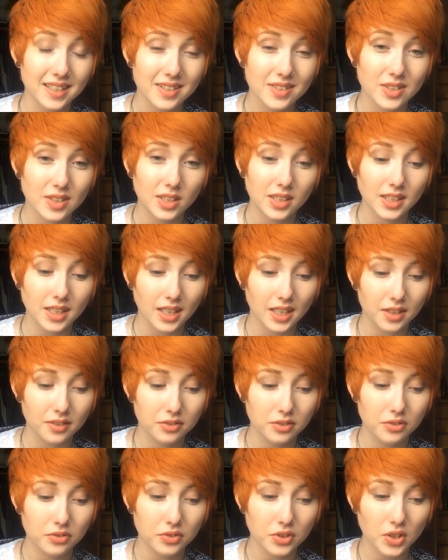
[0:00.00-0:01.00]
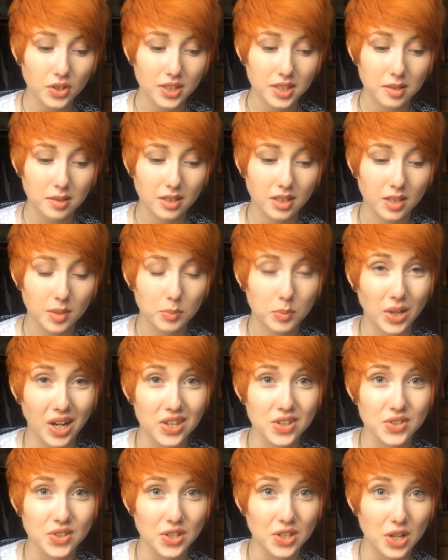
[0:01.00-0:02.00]
So yeah, if you've got any
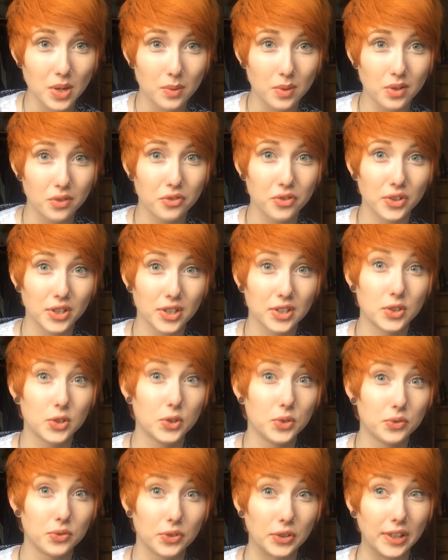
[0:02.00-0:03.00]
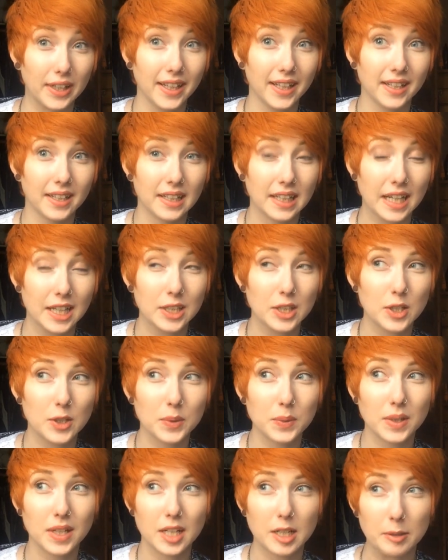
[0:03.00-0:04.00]
brands you know of that are good for it. I
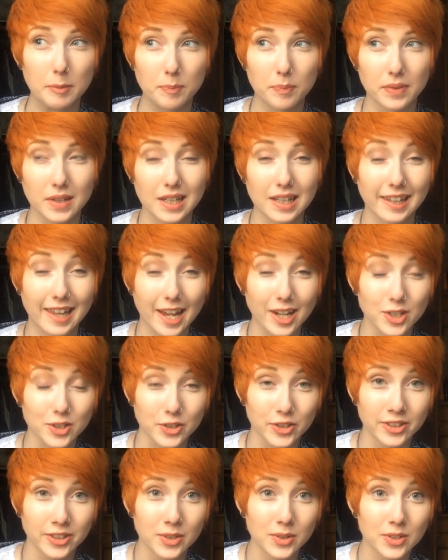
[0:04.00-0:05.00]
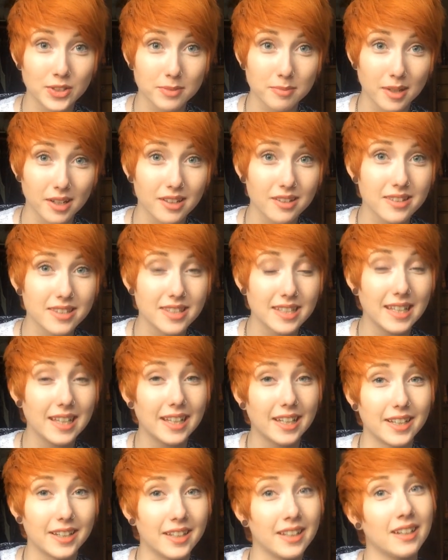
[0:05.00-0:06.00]
know Collection, who does my
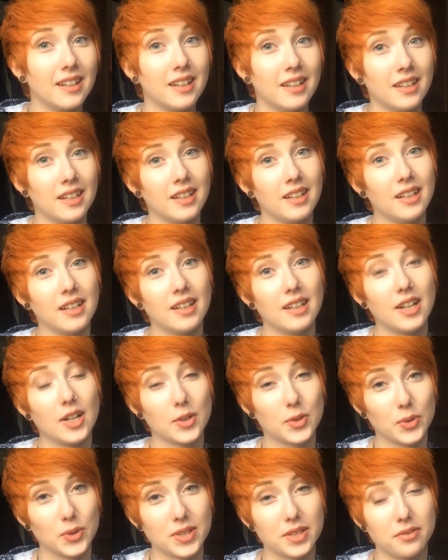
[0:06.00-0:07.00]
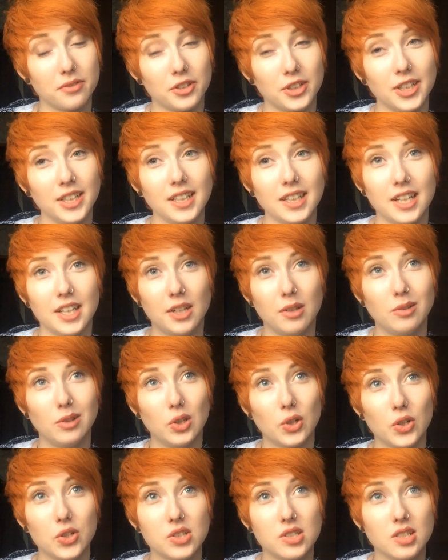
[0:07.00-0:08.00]
concealer, are cruelty free. I know
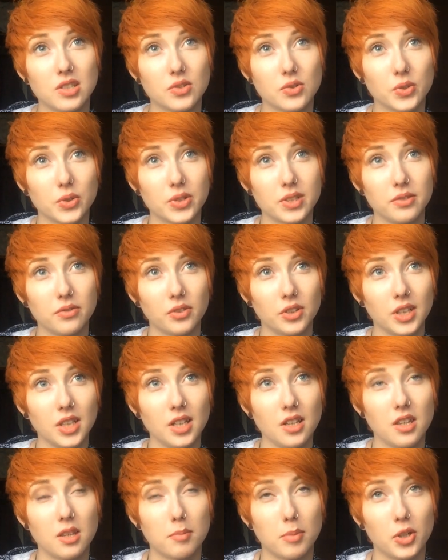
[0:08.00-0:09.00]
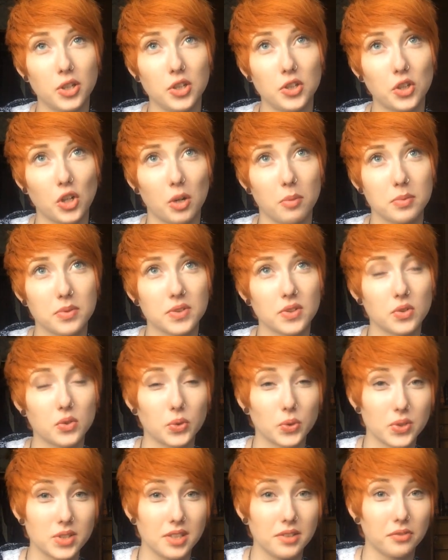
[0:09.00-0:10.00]
Lush is cruelty free. The Body Shop's
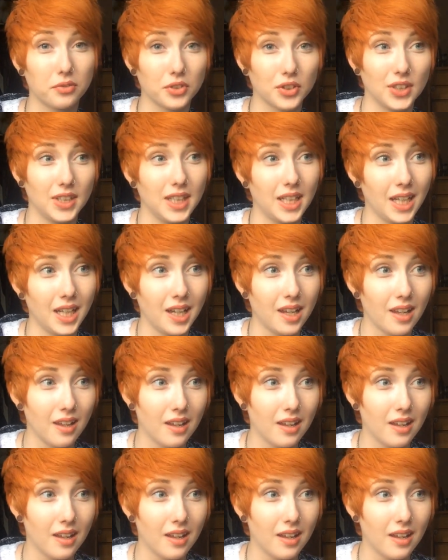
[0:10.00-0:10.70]
cruelty free.